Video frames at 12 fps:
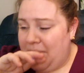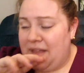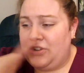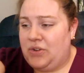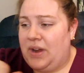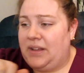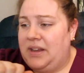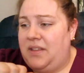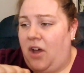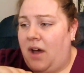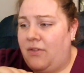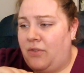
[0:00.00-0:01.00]
Pitch directly to
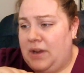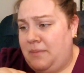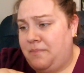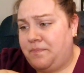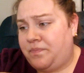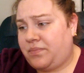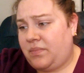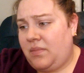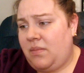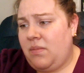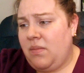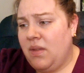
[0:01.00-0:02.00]
the offering.
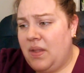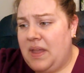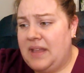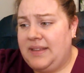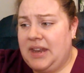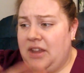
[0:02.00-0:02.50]
It's